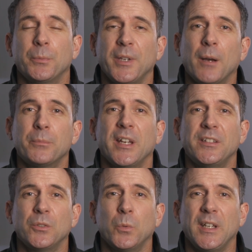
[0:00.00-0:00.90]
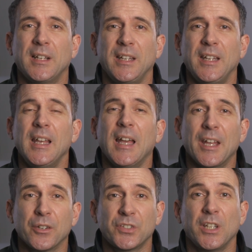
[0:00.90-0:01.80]
will be updated weekly
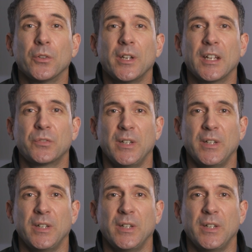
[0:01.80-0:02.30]
and I'll see you on the next